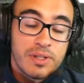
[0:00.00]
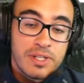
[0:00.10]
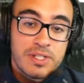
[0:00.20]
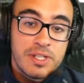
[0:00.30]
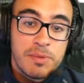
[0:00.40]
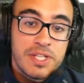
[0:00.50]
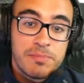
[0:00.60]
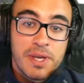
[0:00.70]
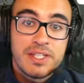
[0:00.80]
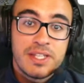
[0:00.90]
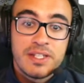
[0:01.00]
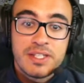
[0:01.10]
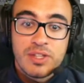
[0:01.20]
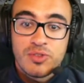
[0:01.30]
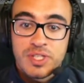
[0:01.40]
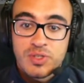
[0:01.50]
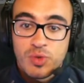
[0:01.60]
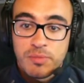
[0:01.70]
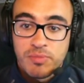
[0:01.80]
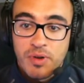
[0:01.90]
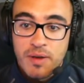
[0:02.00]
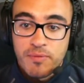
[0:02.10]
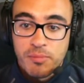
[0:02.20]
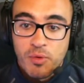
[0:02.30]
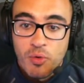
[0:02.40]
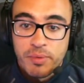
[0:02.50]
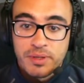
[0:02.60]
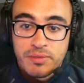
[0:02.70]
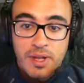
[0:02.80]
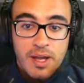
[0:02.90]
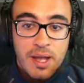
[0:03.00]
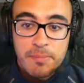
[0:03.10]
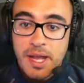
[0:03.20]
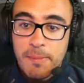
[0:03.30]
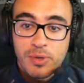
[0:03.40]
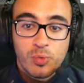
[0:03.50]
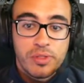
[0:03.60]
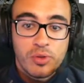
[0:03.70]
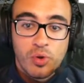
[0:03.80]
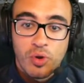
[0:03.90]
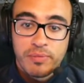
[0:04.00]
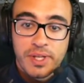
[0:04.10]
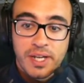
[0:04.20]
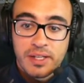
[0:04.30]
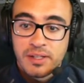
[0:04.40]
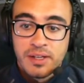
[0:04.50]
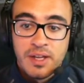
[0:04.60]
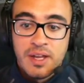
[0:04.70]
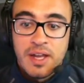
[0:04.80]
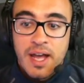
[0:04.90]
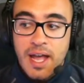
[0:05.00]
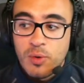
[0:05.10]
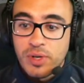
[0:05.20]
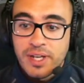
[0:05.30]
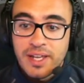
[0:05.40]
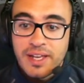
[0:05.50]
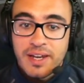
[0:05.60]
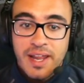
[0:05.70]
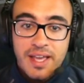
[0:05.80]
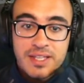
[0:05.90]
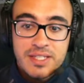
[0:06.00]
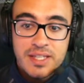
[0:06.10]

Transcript: This image base in CentOS Extreme from oVirt. I'm happy with all of that. I will click next.